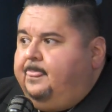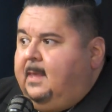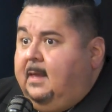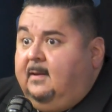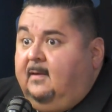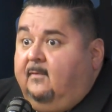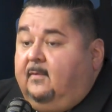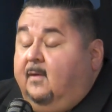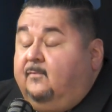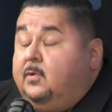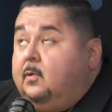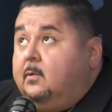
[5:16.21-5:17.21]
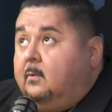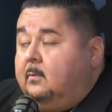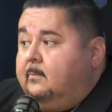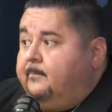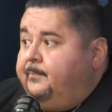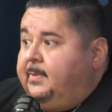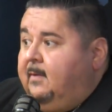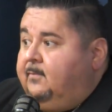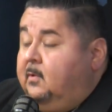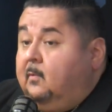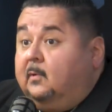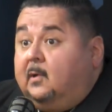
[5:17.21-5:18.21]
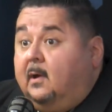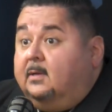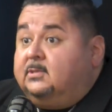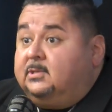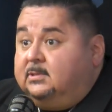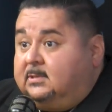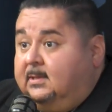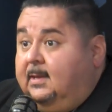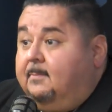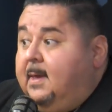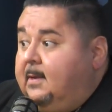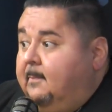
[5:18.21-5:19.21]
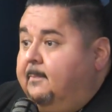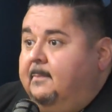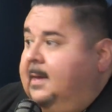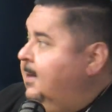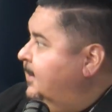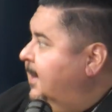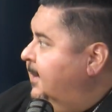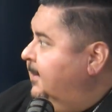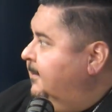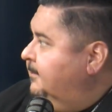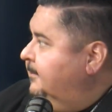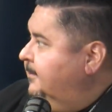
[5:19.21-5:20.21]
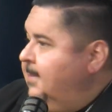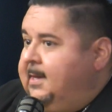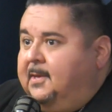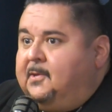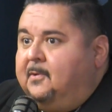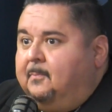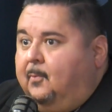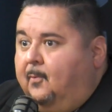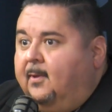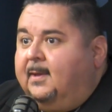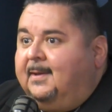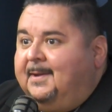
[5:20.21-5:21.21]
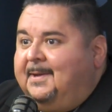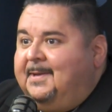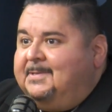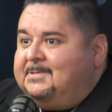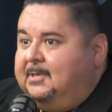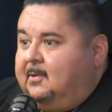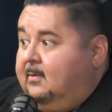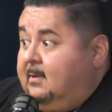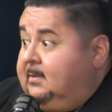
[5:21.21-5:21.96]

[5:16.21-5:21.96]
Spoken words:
and if you don't consciously make it your point to go.